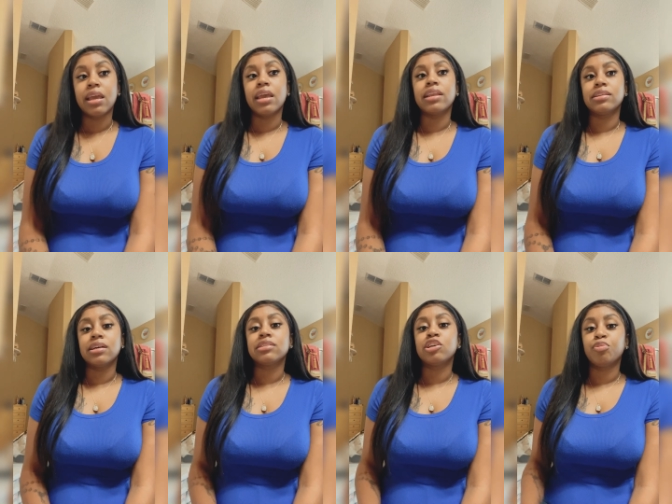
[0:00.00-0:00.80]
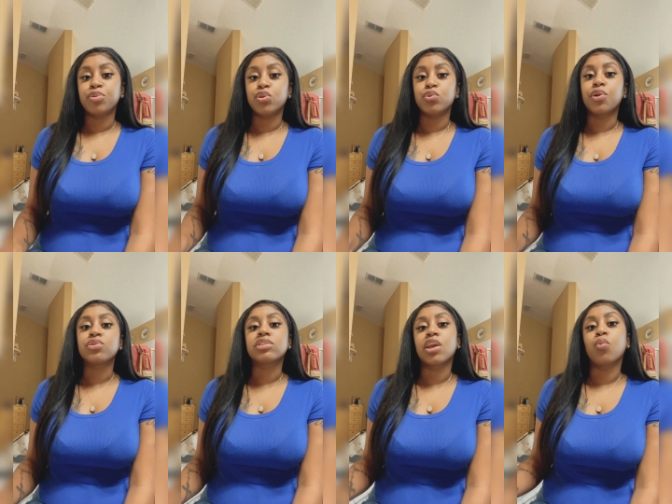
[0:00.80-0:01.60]
it does help you
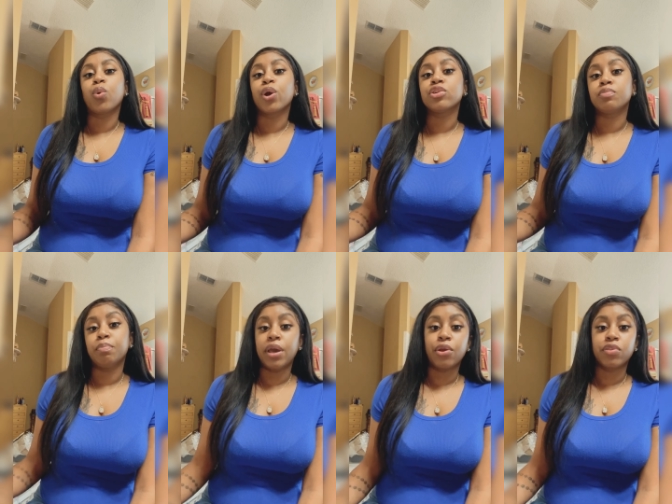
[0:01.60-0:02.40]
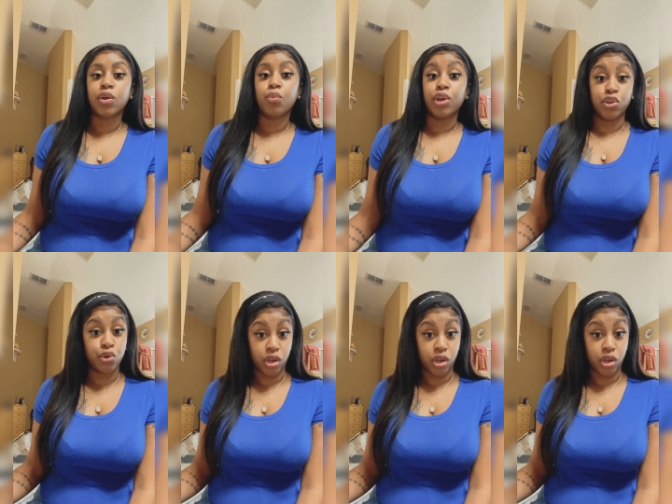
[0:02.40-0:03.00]
understand words better than what you're